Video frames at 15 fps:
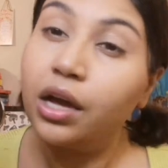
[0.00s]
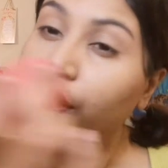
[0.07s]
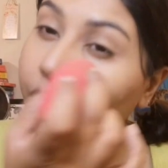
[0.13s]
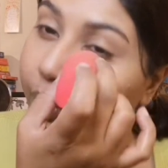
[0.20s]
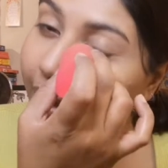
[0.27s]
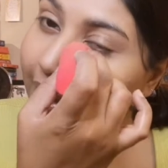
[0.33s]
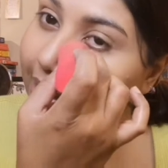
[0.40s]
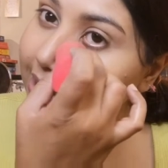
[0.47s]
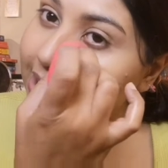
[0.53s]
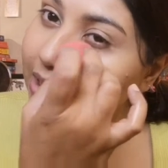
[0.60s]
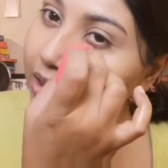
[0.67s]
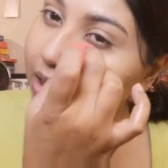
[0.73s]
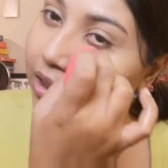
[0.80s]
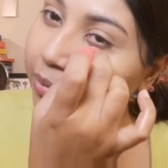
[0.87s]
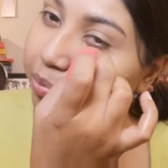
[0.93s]

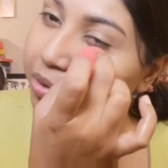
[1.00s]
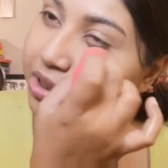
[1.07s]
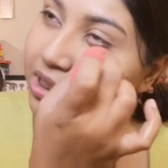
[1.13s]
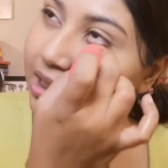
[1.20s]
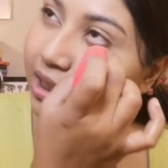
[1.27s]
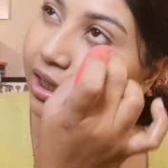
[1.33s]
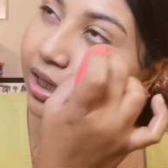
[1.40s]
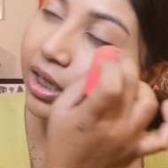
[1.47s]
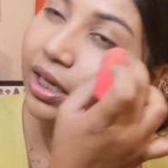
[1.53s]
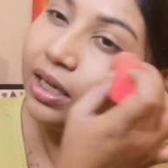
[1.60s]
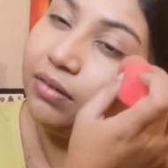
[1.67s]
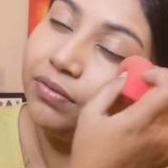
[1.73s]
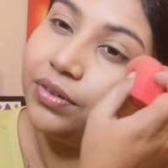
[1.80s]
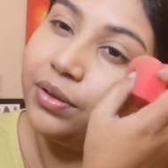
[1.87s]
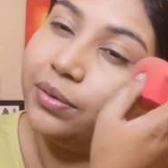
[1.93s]
crazy busy
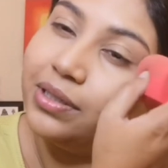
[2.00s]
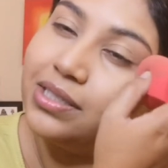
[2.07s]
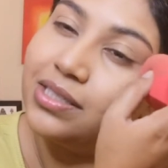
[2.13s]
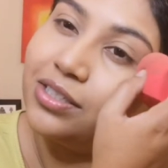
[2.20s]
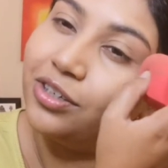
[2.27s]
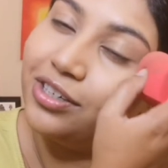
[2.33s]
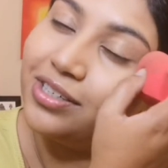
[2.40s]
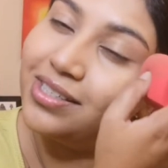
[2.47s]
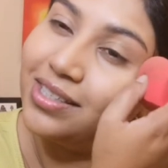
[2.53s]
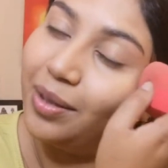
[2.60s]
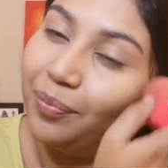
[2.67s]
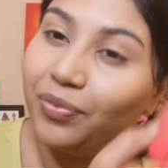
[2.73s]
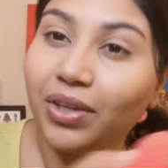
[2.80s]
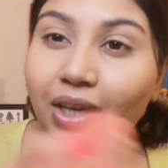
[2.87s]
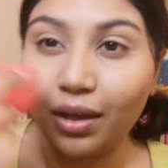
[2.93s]
influencer or
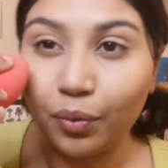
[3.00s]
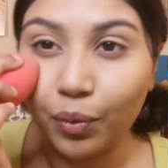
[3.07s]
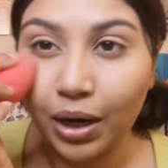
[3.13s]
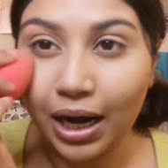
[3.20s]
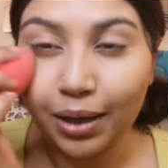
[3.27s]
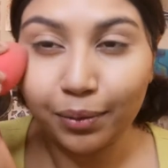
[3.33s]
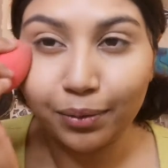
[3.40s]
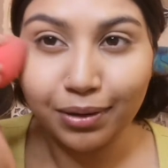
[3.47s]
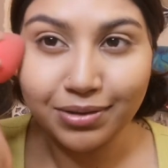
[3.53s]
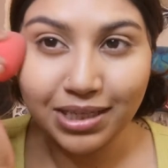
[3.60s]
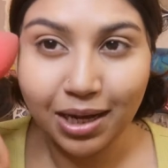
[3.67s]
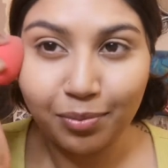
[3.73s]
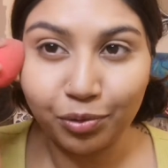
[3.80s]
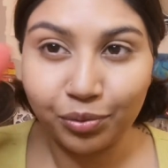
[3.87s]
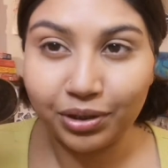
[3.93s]
something where I don't have
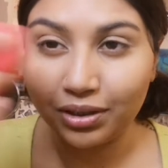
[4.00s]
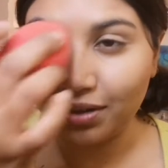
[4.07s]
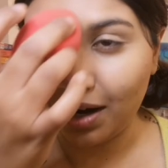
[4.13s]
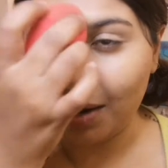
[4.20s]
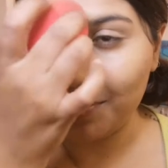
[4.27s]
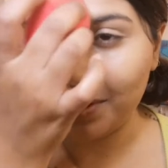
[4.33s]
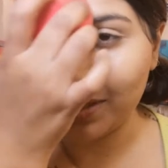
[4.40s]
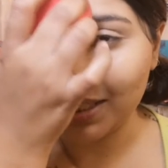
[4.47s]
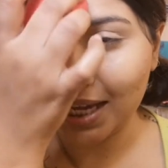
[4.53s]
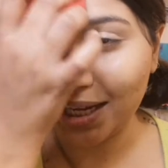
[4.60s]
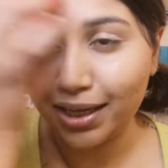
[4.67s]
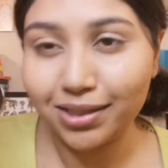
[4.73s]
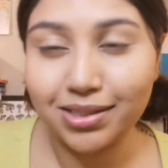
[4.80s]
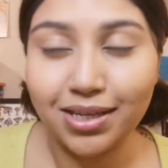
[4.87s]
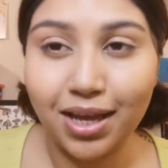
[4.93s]
time to read comments. I
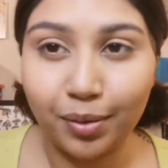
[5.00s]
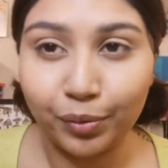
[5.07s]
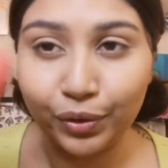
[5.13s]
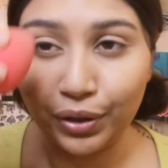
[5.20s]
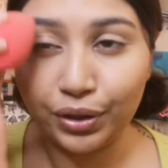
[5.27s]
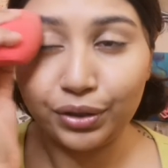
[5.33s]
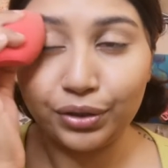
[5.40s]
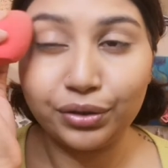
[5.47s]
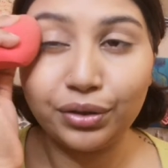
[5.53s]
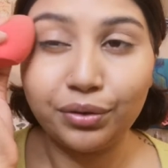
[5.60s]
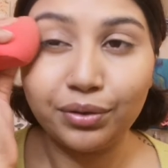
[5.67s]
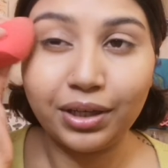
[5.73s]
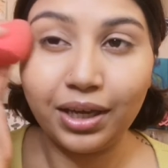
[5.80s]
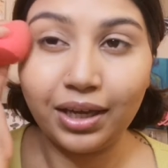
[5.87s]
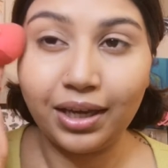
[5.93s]
got time, girl.
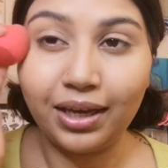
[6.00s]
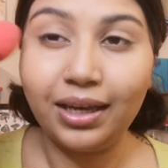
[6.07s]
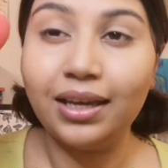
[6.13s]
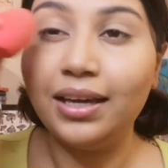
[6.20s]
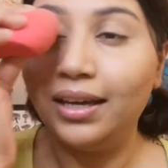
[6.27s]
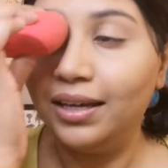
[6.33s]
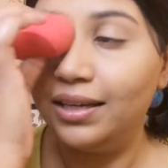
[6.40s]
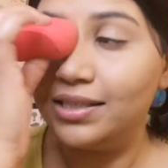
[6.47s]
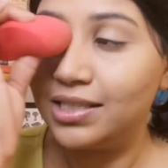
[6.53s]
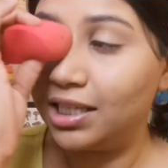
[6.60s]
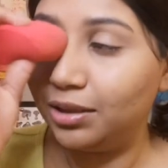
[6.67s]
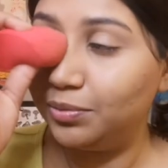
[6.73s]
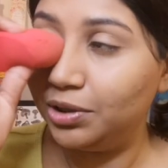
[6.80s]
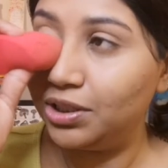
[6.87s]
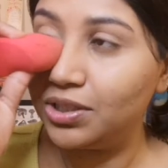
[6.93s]
Okay, tell
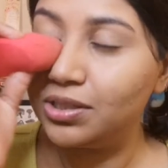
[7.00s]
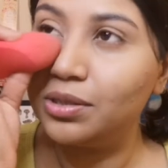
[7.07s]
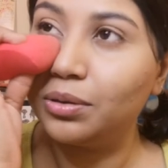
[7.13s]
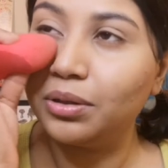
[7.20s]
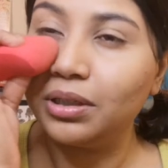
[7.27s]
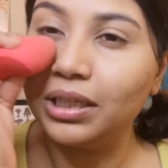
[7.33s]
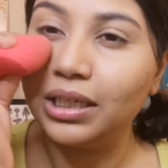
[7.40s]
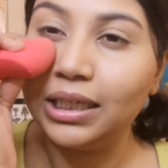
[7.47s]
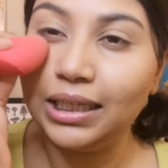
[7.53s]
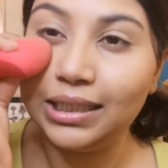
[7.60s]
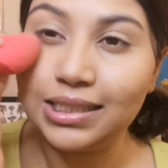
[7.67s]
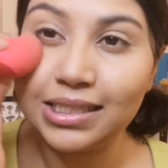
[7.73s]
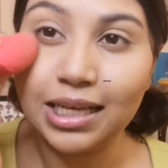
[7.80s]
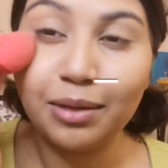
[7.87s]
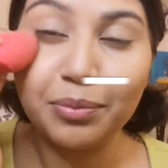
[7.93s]
me a story,
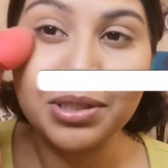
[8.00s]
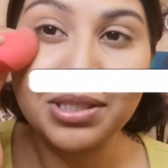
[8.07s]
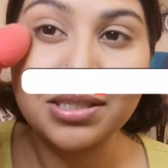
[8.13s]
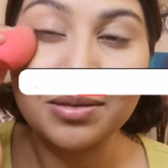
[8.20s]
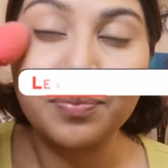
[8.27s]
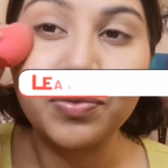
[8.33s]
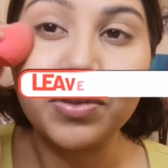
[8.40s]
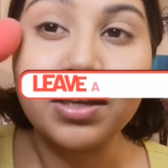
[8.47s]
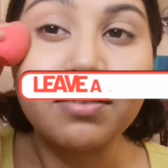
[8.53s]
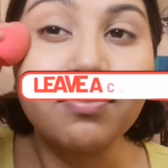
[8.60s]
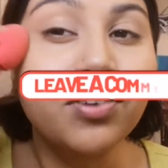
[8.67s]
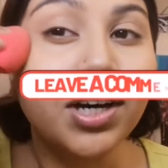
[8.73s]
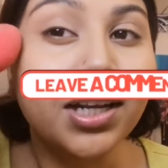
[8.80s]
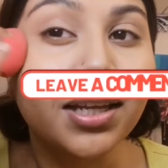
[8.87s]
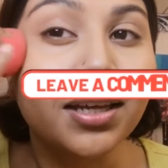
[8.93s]
tell me something
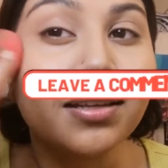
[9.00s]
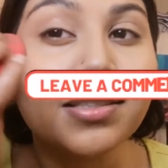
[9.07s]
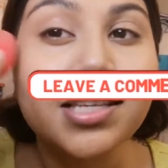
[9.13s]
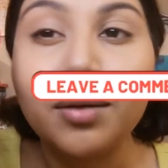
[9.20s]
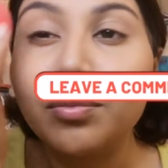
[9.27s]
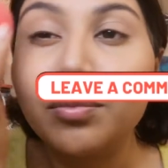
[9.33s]
funny, tell